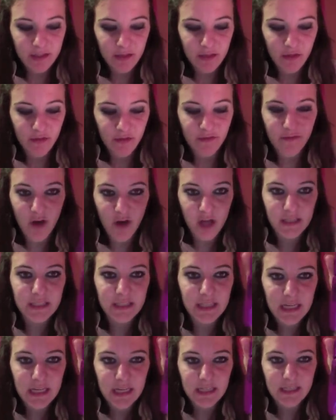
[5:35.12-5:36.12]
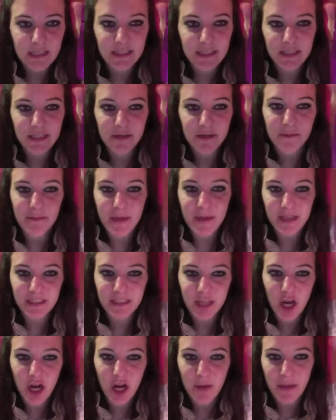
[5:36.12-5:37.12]
the Falsies
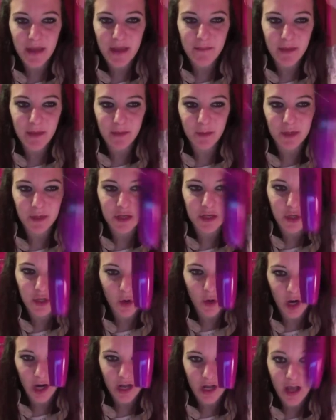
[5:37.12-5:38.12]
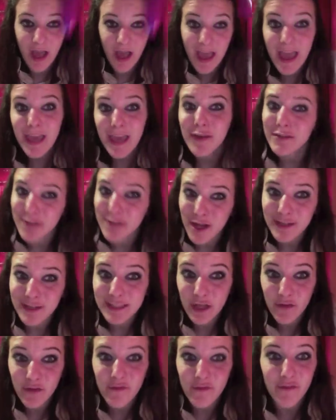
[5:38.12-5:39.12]
mascara by Maybelline New York. It was on
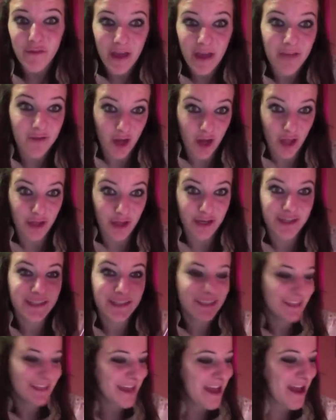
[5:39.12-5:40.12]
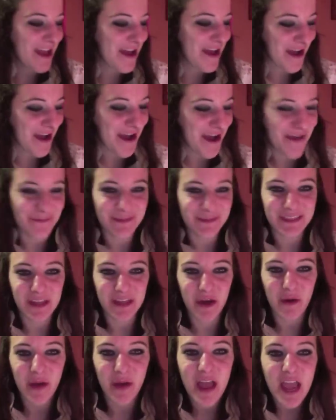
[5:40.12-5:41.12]
sale for $5.
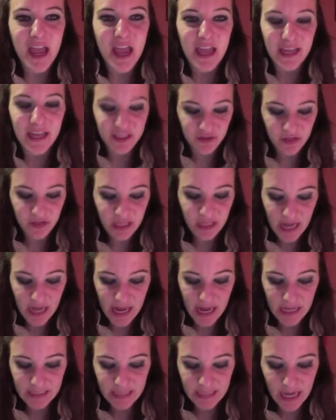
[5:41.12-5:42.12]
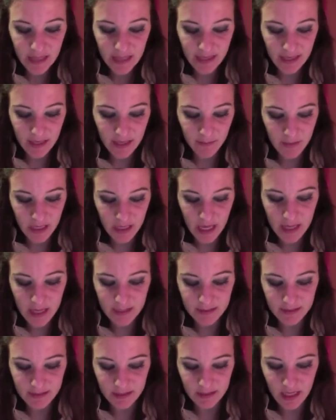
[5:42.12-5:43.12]
So it's really nice. I like it
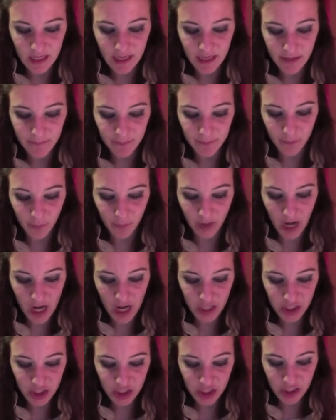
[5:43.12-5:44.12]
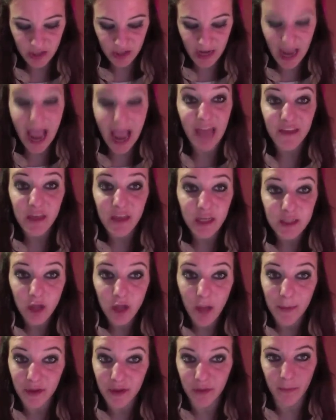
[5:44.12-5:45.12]
because the brush, I think it's
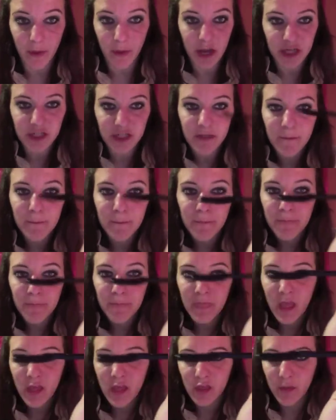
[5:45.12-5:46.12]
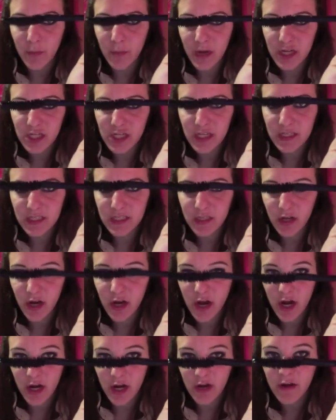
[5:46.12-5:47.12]
all about the brush. The brush is
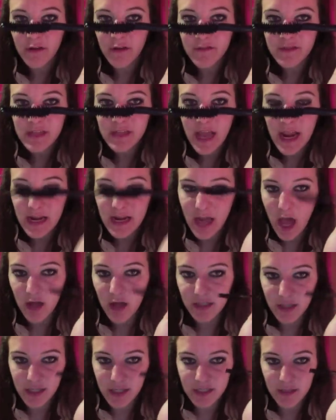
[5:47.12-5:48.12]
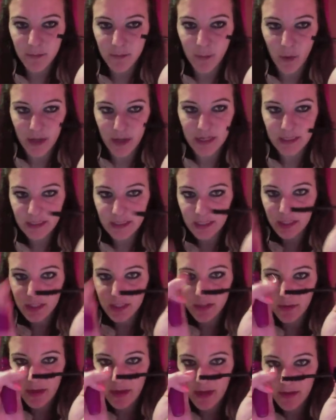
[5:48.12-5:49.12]
curved, and it also has some buoyancy to
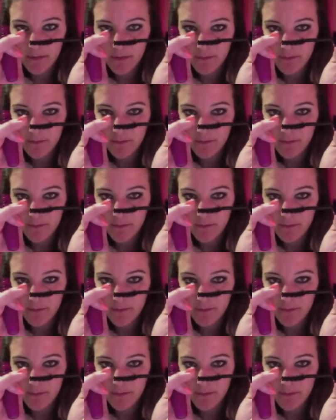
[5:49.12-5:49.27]
it,